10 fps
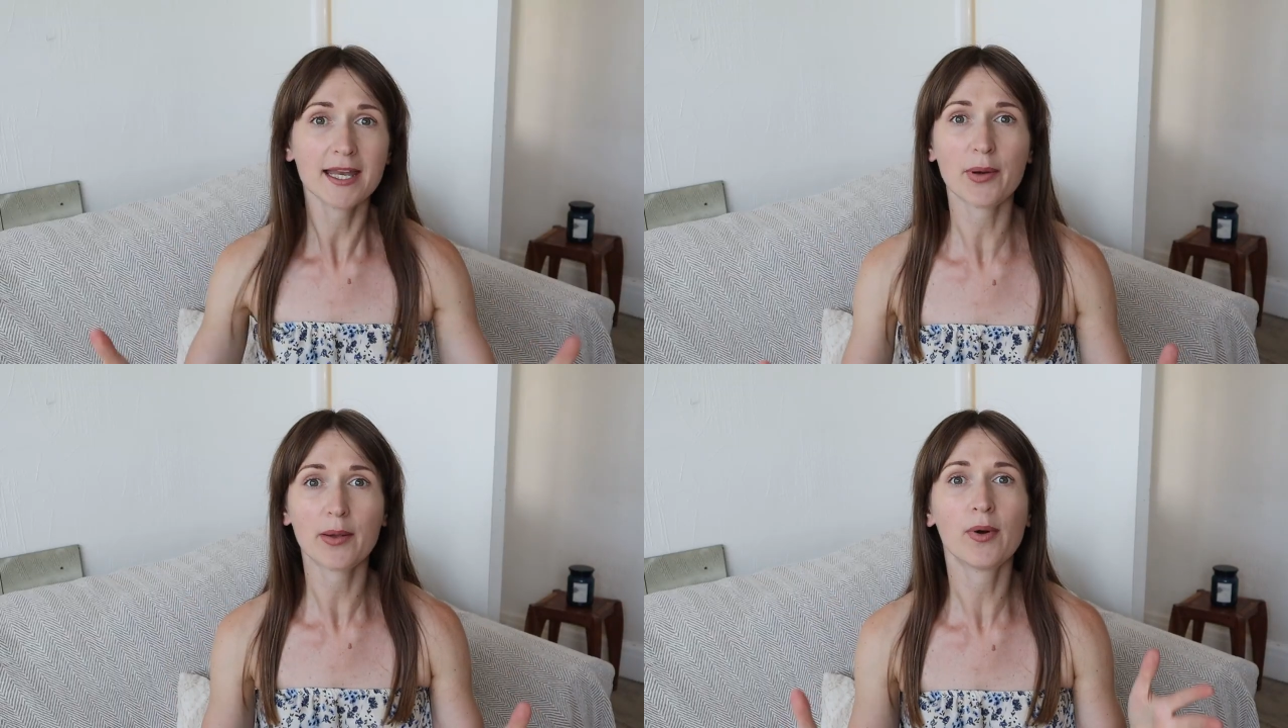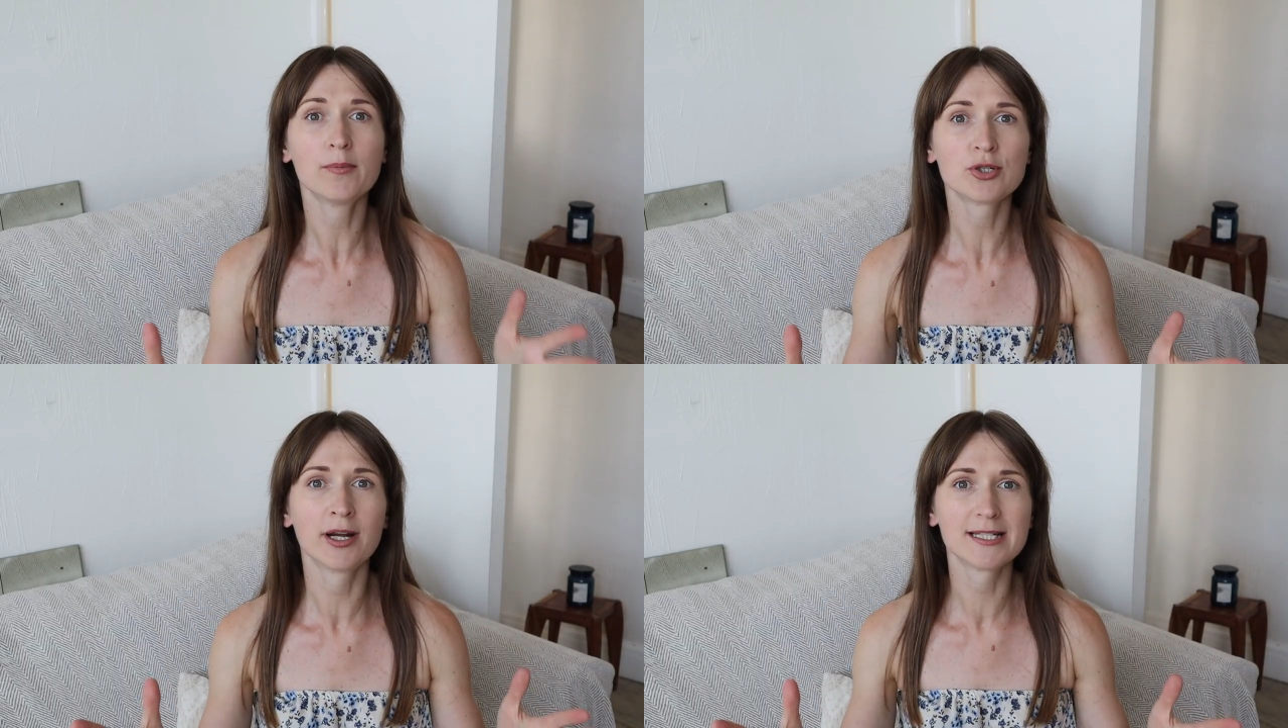anyway, what
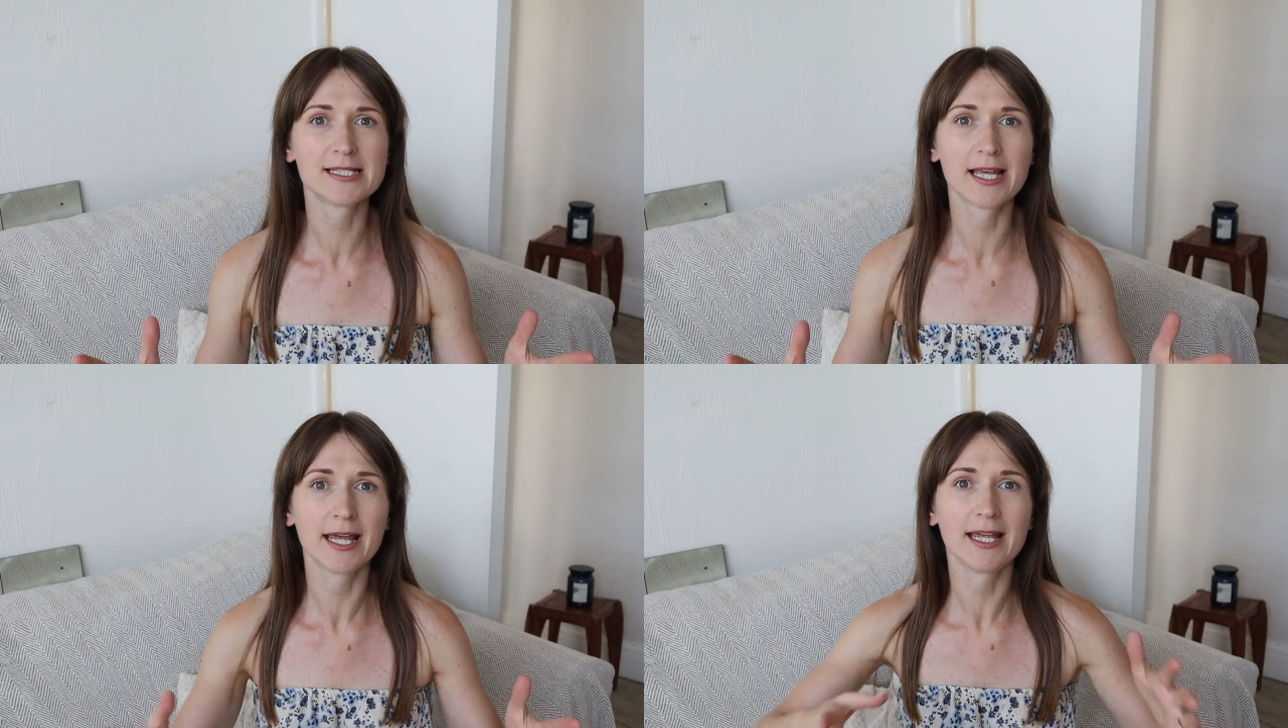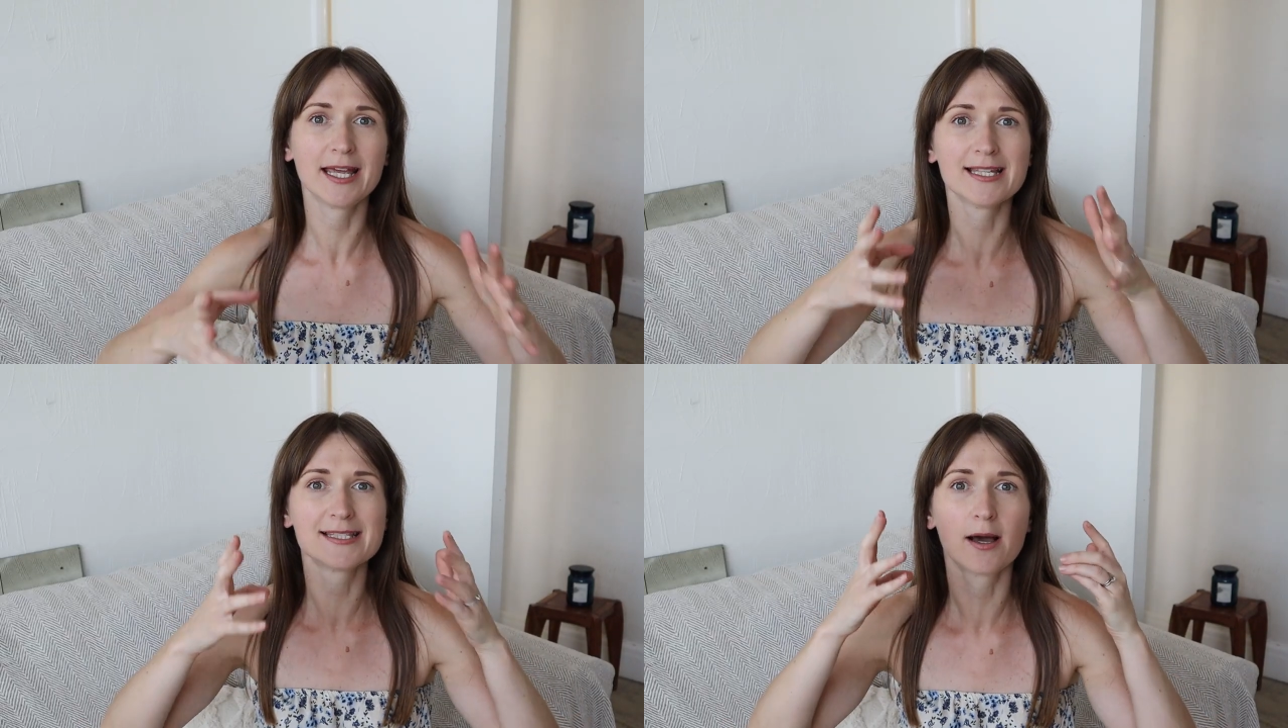I'm trying to
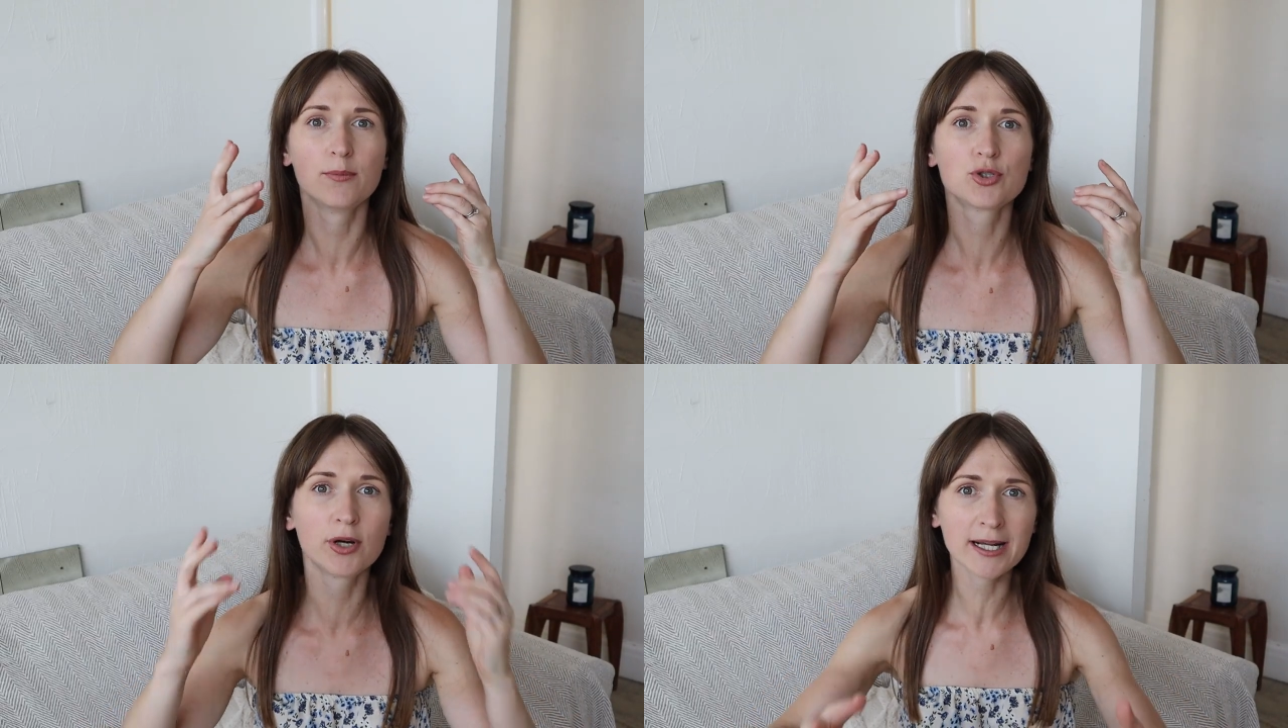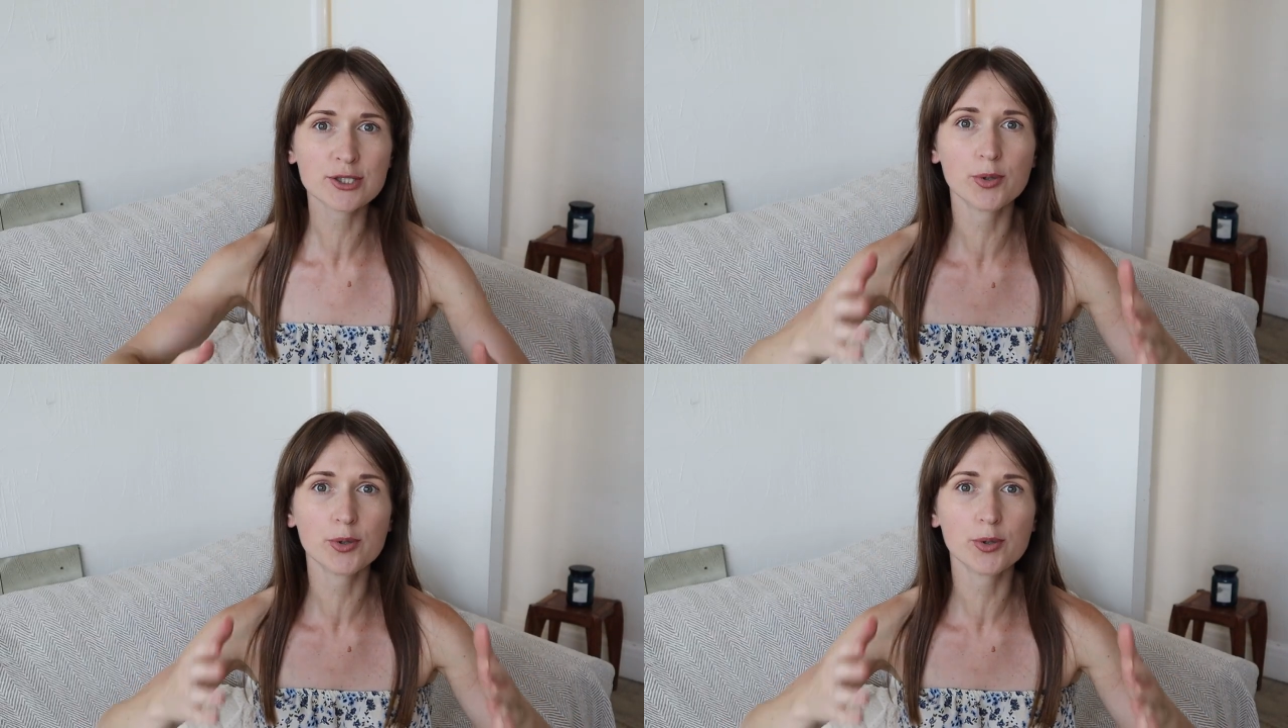say is I'm trying